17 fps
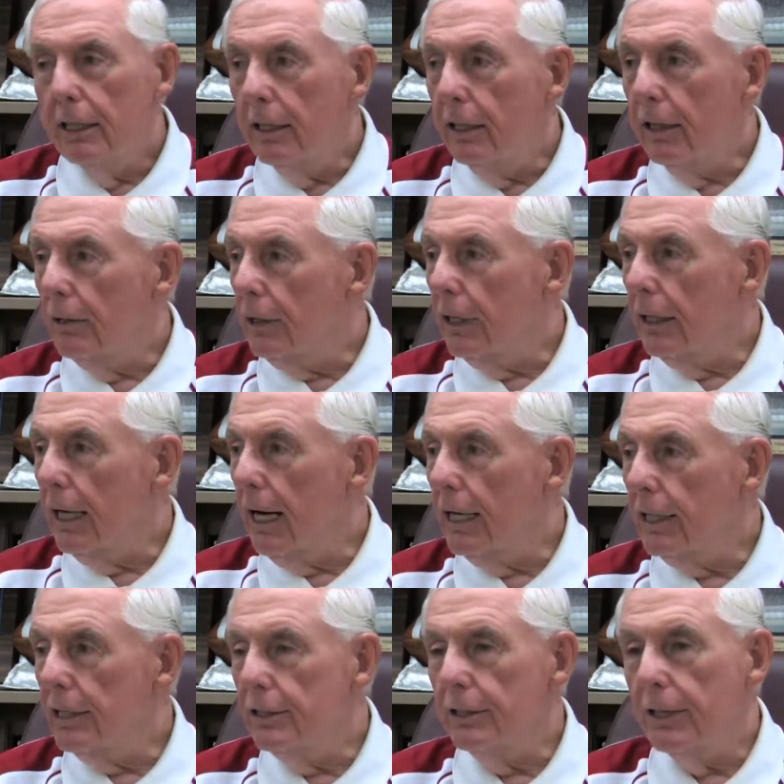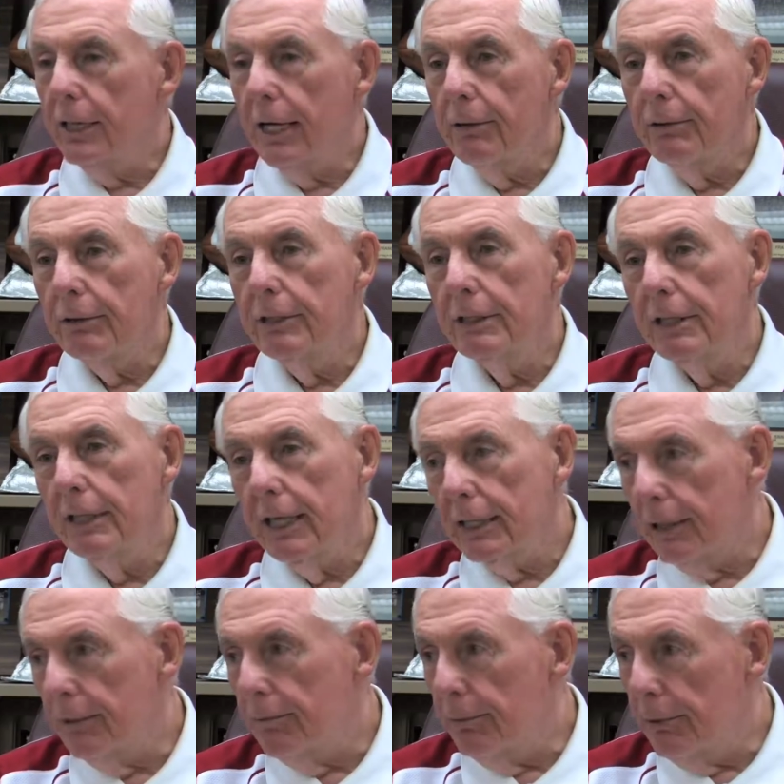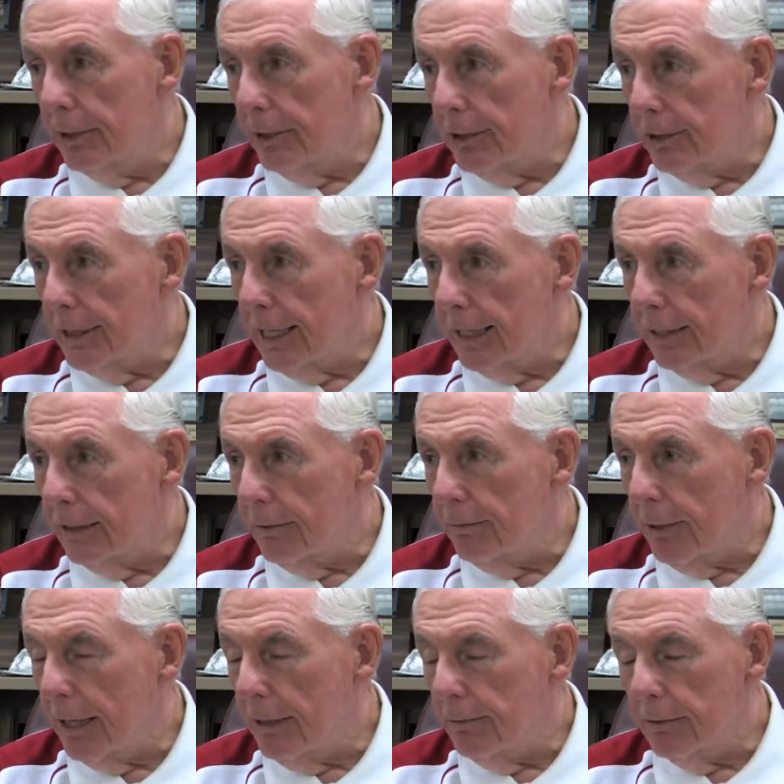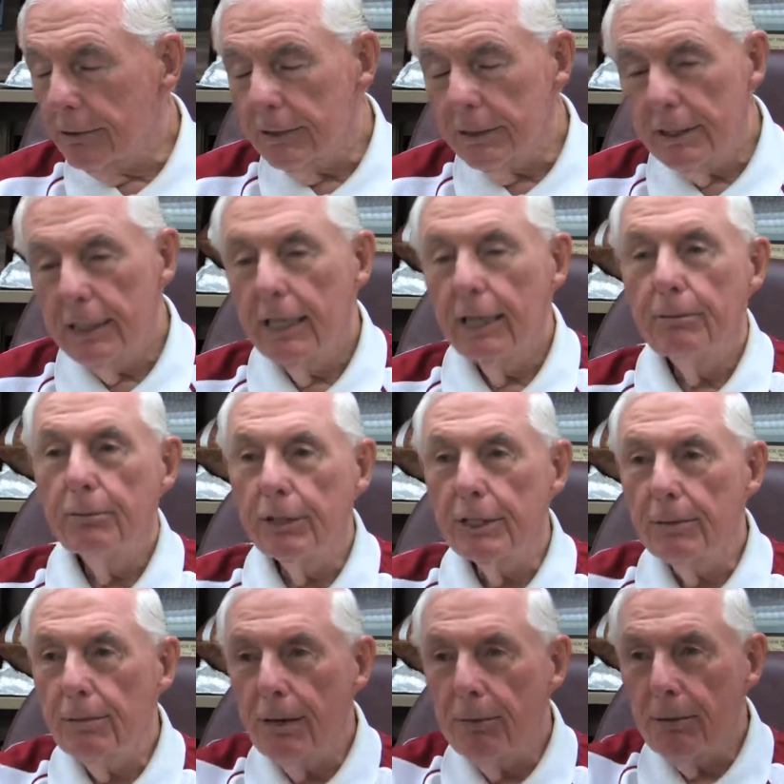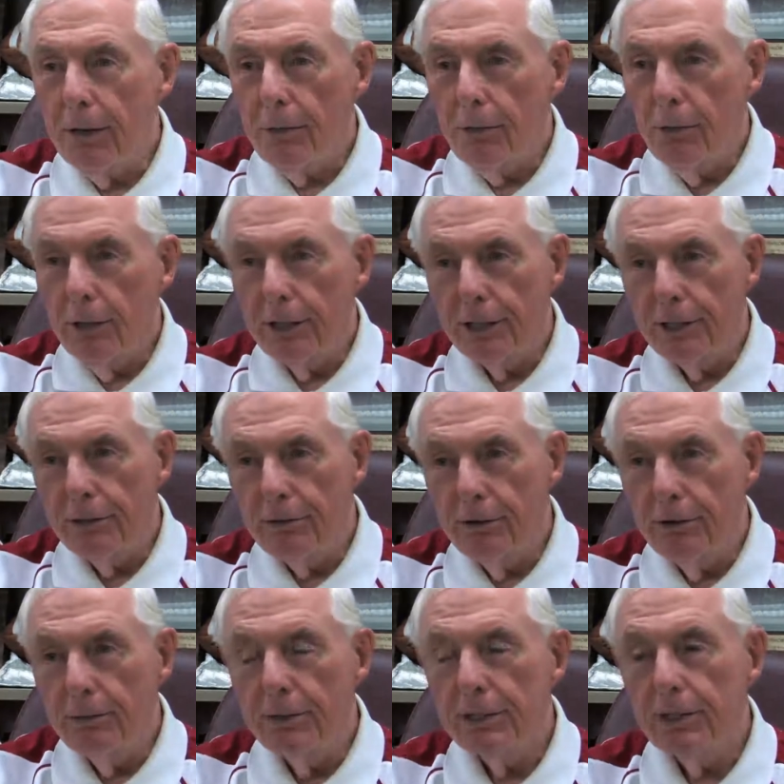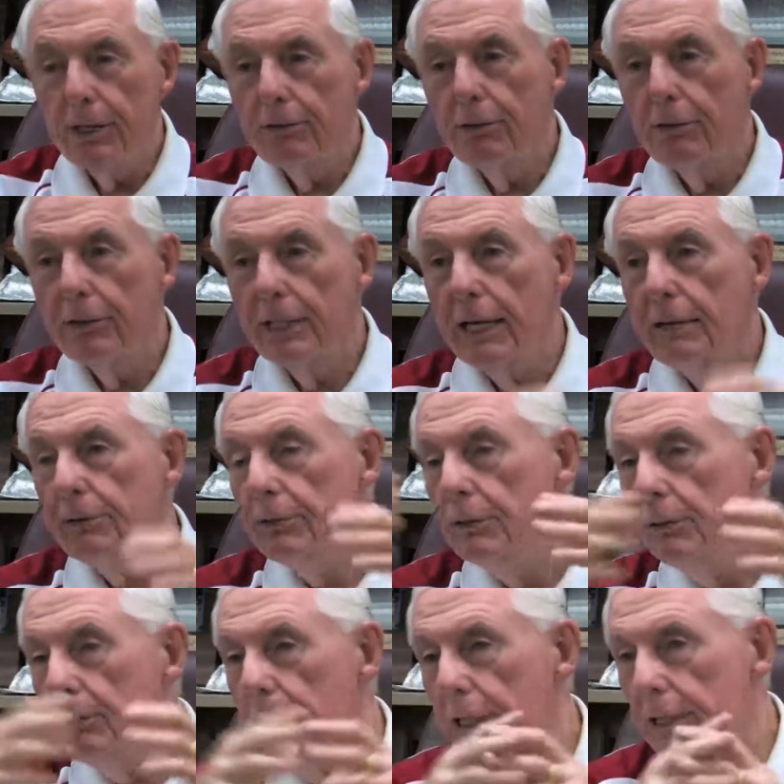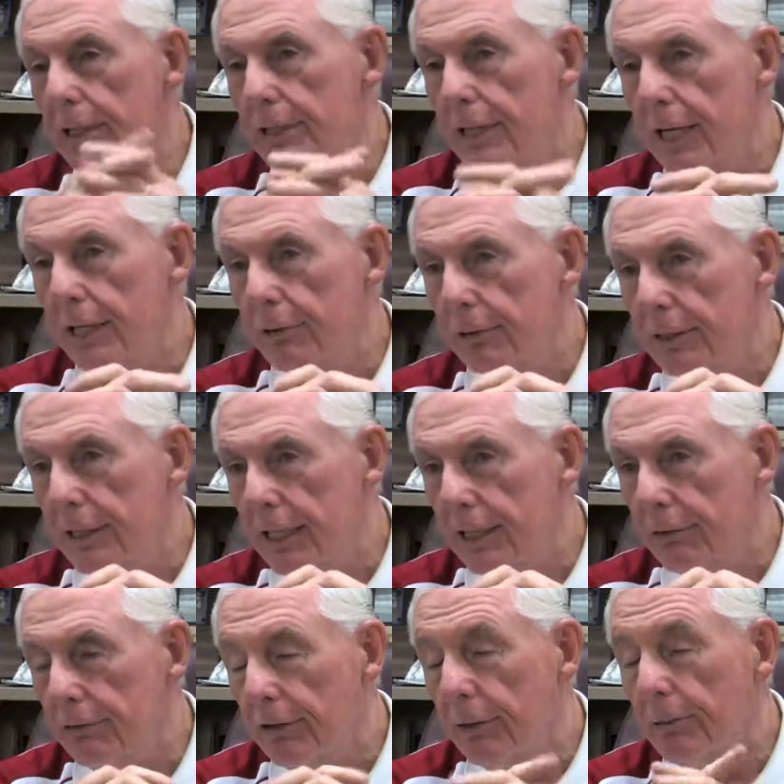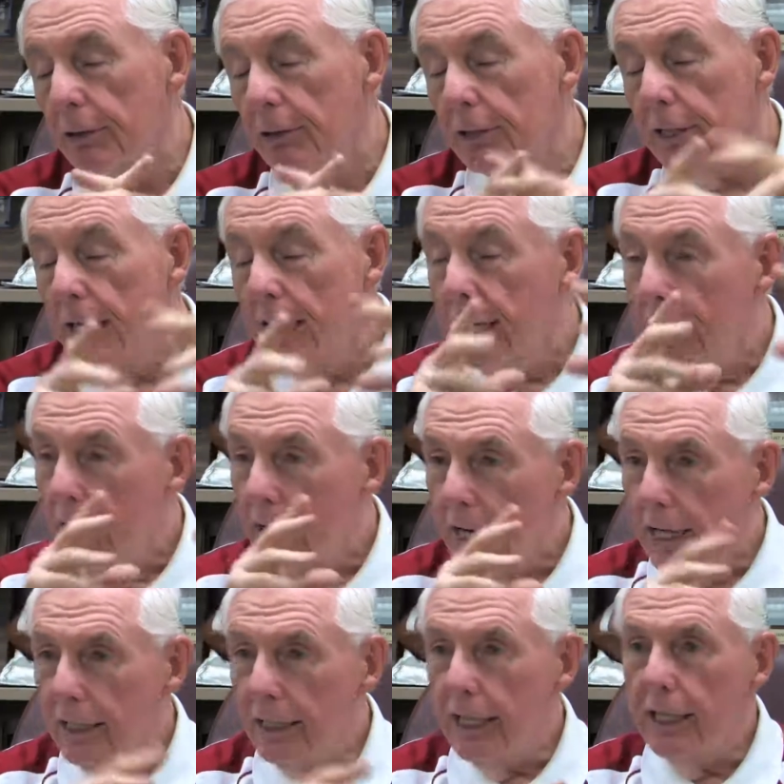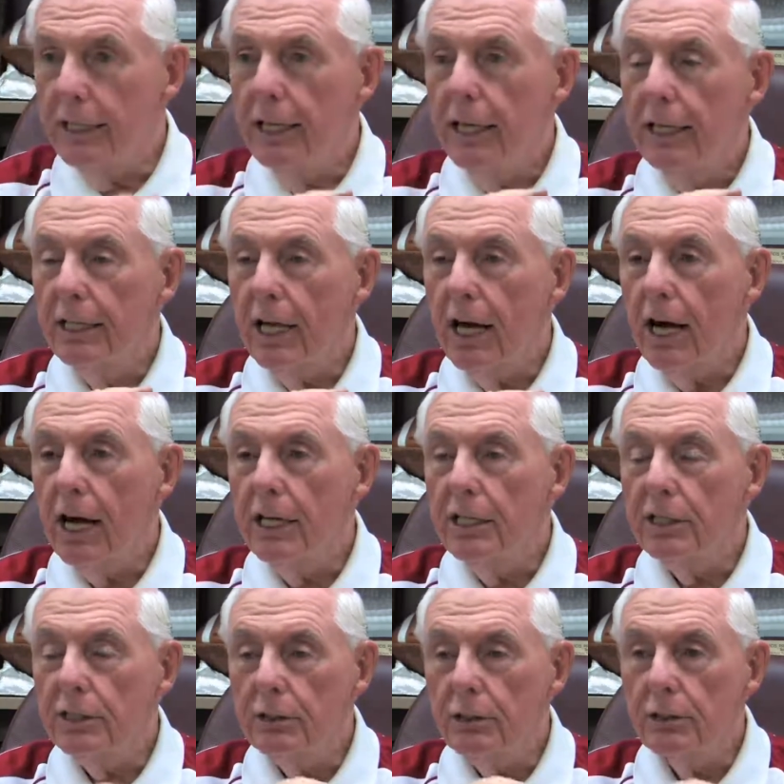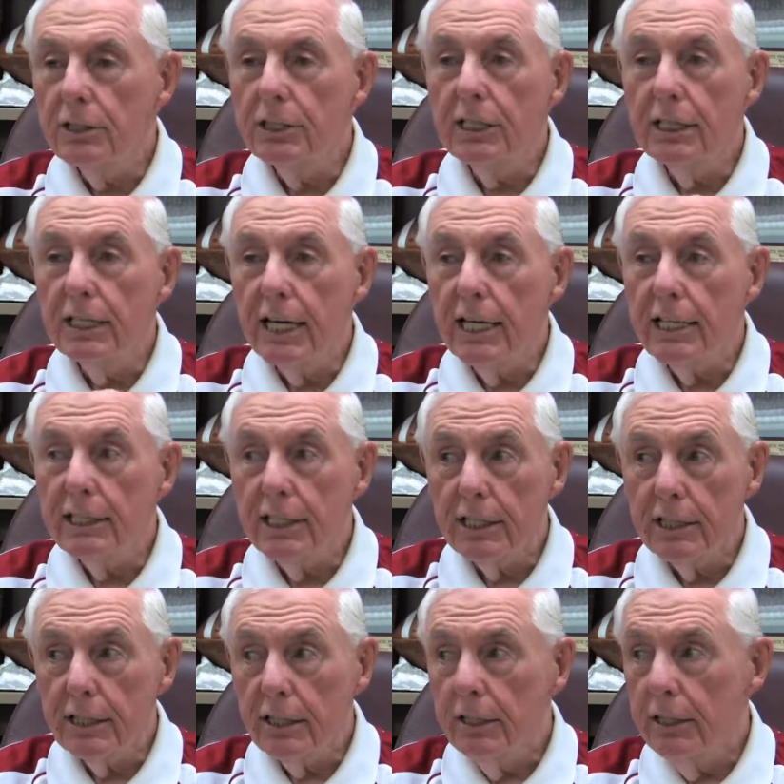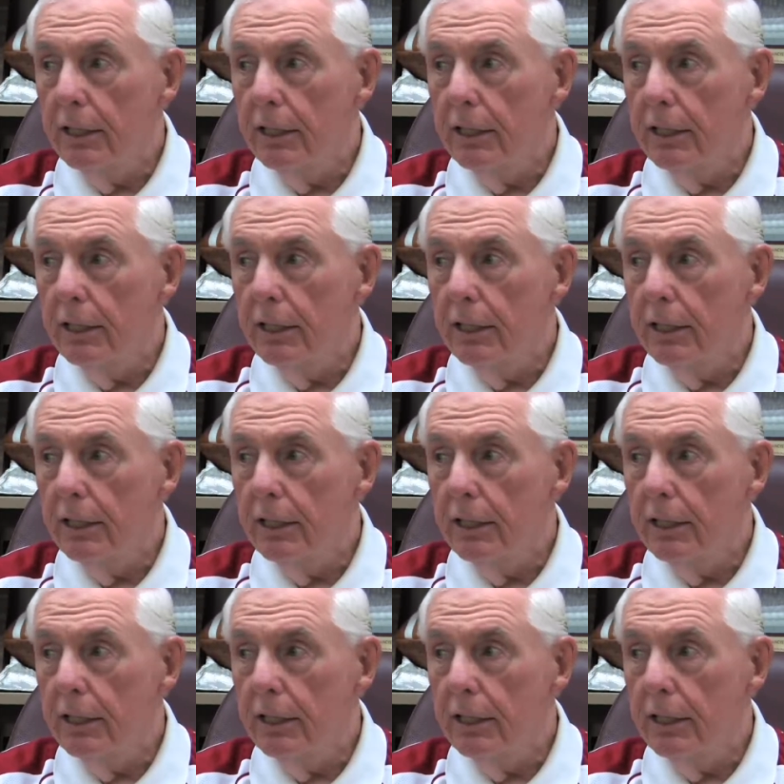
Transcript: go to college. And I would cut the pictures out of the papers, put them on my wall in a room and so forth. That was the way you started to identify because, again, the high school scholastic